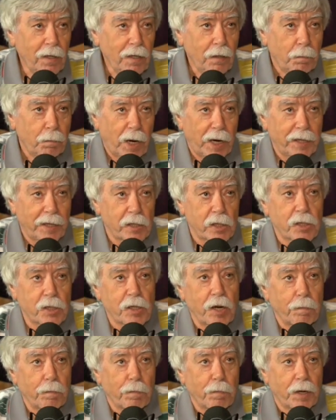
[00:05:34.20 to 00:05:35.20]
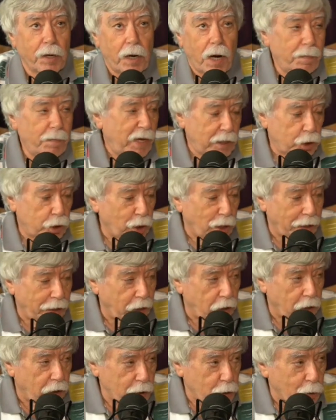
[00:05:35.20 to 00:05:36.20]
by his statement, "I'm not Johnny
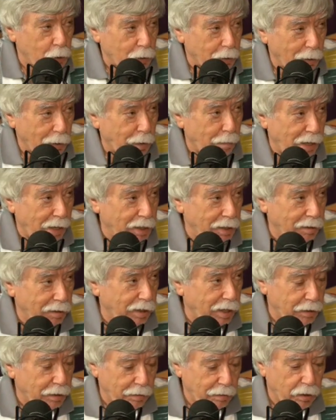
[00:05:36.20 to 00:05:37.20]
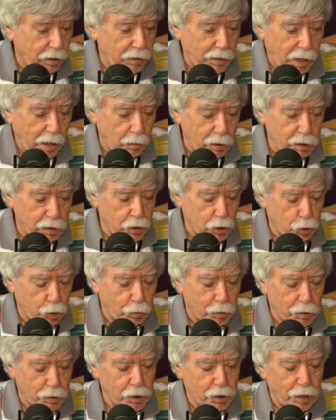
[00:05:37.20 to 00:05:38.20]
Hustle," that he made at the end of his
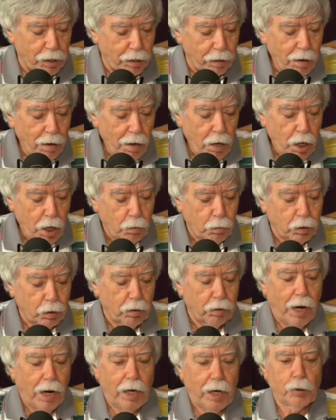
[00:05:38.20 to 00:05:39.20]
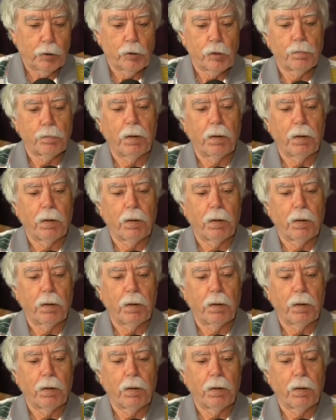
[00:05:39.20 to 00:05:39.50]
short stay with the Dodgers.